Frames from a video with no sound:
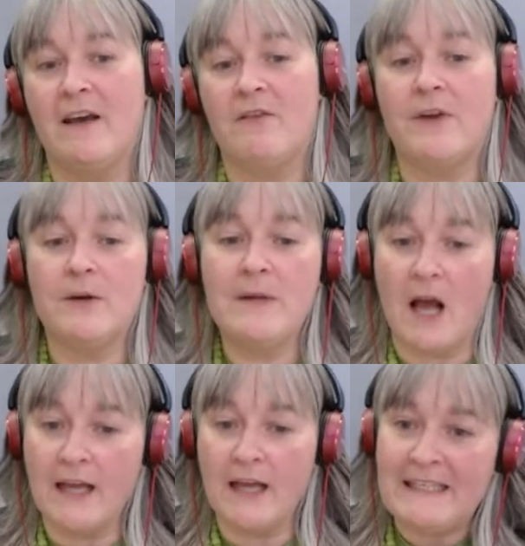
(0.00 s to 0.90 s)
very
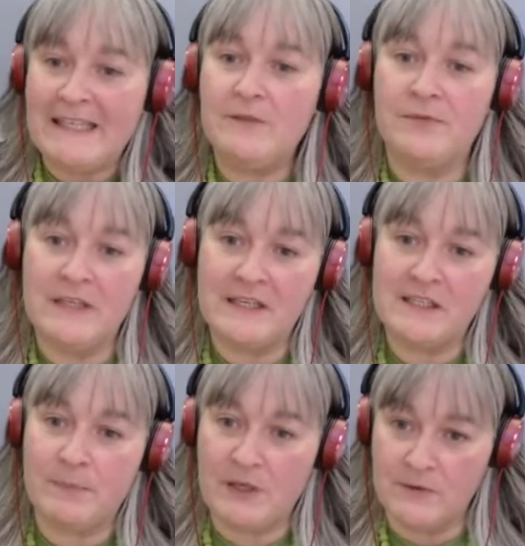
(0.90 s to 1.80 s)
uneven
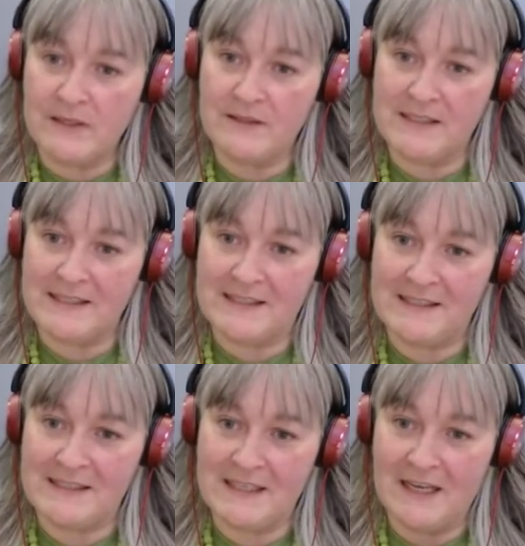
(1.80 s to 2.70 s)

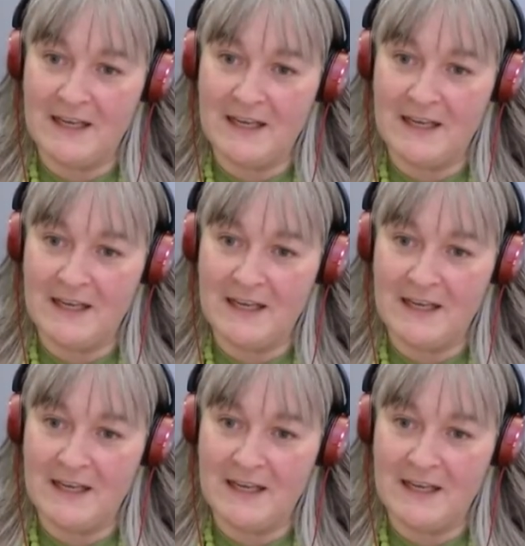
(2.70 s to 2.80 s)
experiences